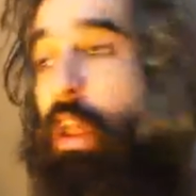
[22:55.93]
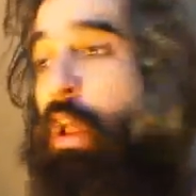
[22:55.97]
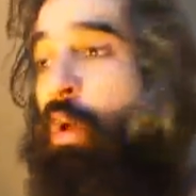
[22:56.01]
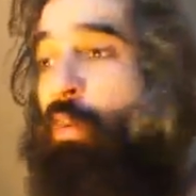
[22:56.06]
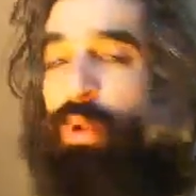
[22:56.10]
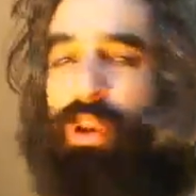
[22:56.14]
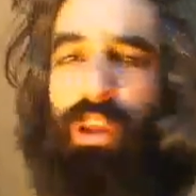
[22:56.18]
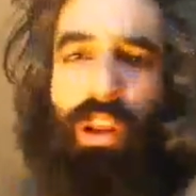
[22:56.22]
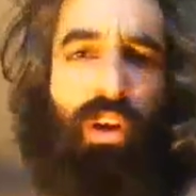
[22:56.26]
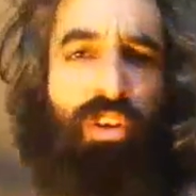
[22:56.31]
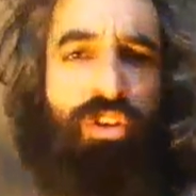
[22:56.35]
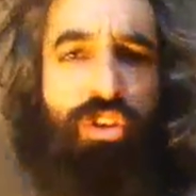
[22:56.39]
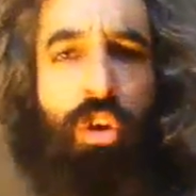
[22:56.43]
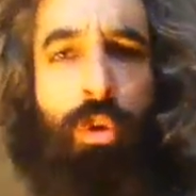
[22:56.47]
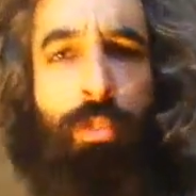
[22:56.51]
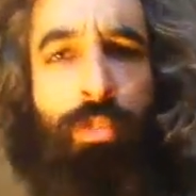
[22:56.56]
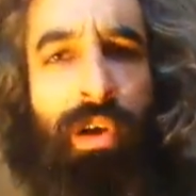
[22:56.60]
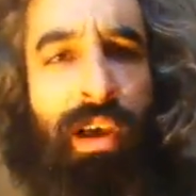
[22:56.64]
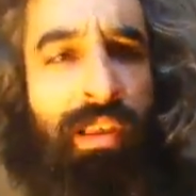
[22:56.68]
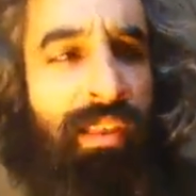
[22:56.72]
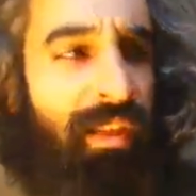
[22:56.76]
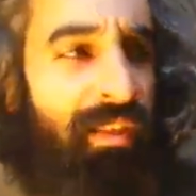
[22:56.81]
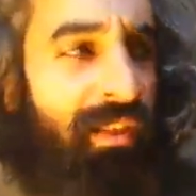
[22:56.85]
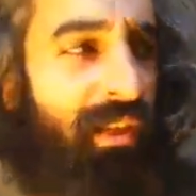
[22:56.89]
We could also
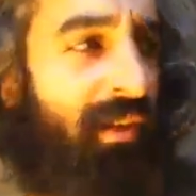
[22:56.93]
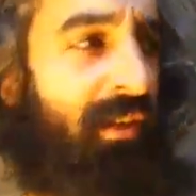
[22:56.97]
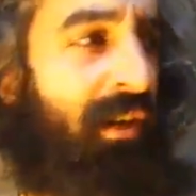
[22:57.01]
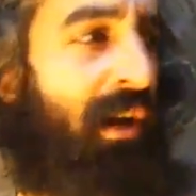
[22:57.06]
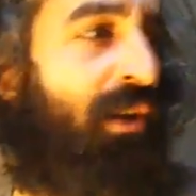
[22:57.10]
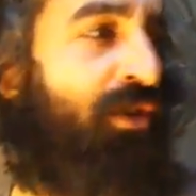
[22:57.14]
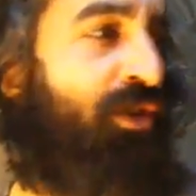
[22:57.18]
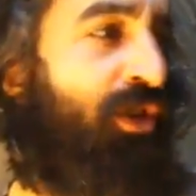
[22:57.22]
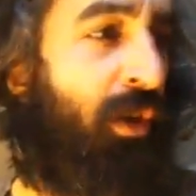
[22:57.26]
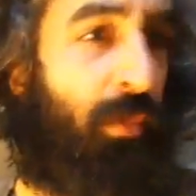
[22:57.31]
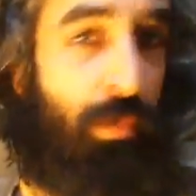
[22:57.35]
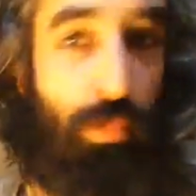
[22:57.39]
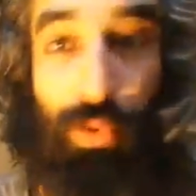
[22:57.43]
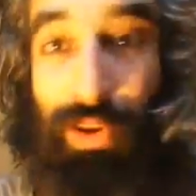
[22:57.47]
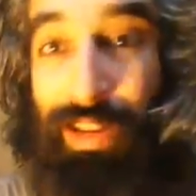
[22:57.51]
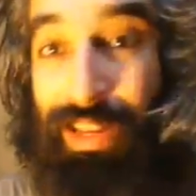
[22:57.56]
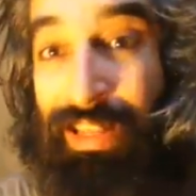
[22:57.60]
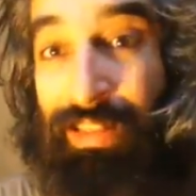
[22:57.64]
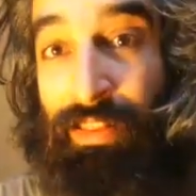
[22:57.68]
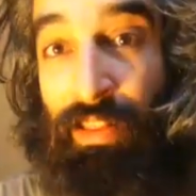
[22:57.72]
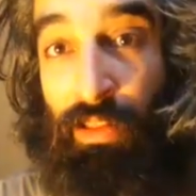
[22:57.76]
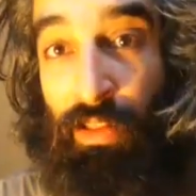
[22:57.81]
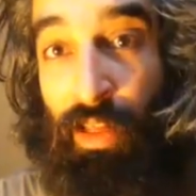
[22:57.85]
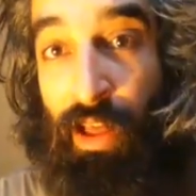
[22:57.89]
apply that technology to bring
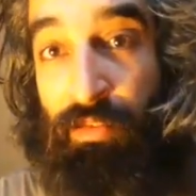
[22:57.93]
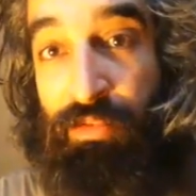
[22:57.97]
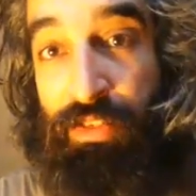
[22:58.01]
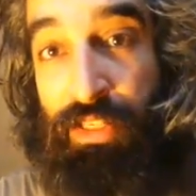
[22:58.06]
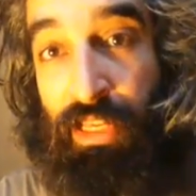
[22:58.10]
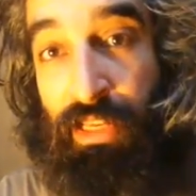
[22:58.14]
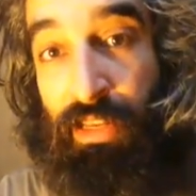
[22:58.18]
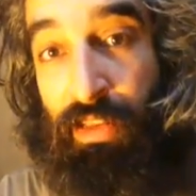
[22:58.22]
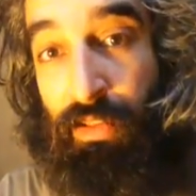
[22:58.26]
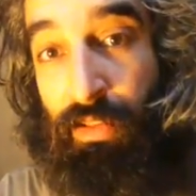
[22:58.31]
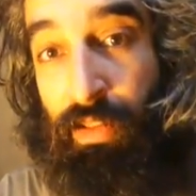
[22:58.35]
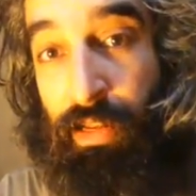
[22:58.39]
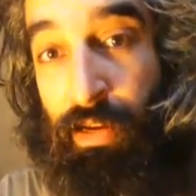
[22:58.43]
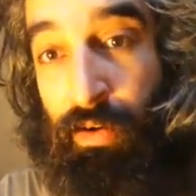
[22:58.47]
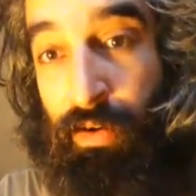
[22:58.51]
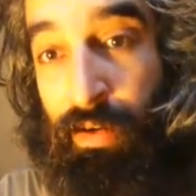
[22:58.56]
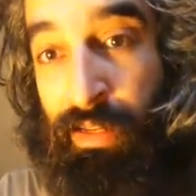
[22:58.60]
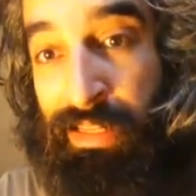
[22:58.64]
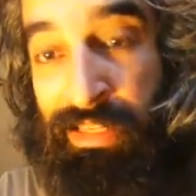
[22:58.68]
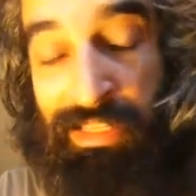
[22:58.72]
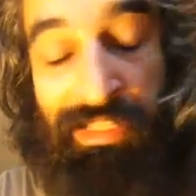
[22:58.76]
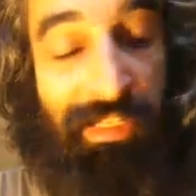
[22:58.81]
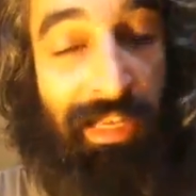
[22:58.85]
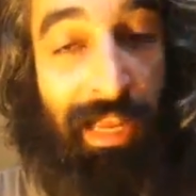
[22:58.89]
in the love singularity,
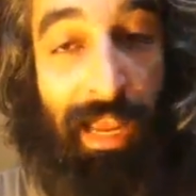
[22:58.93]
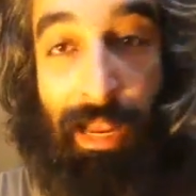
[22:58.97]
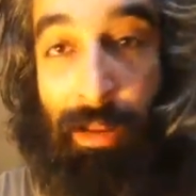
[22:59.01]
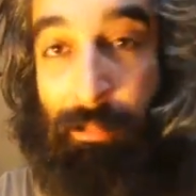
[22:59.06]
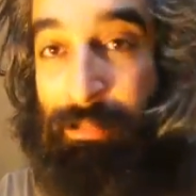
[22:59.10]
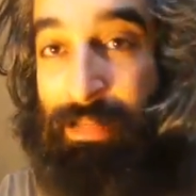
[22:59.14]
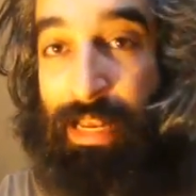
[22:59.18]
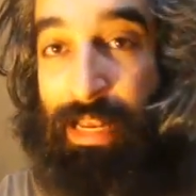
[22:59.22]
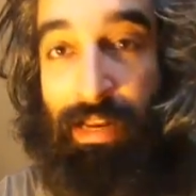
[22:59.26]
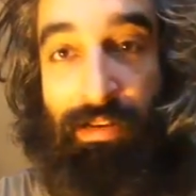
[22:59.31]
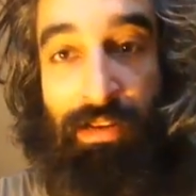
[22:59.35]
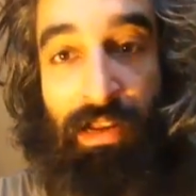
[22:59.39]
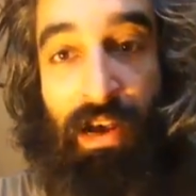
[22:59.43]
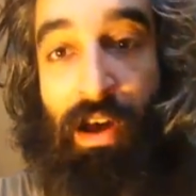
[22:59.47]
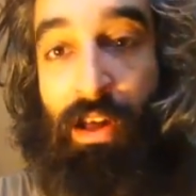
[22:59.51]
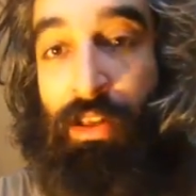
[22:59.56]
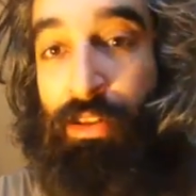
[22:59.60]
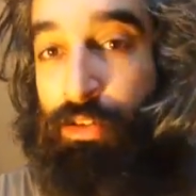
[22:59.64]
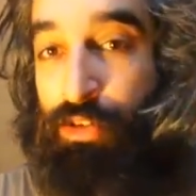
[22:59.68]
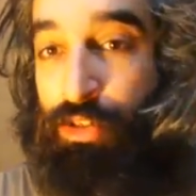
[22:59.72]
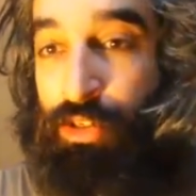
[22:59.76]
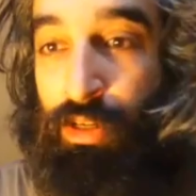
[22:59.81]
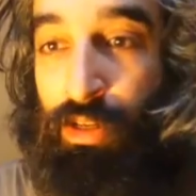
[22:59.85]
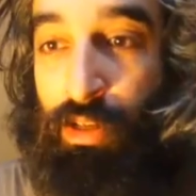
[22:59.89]
same
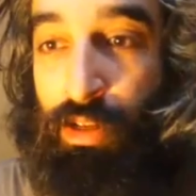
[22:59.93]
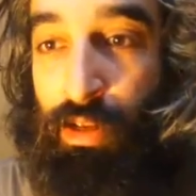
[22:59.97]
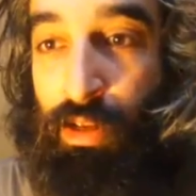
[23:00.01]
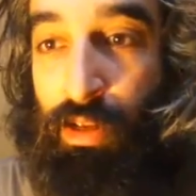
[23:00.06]
technology.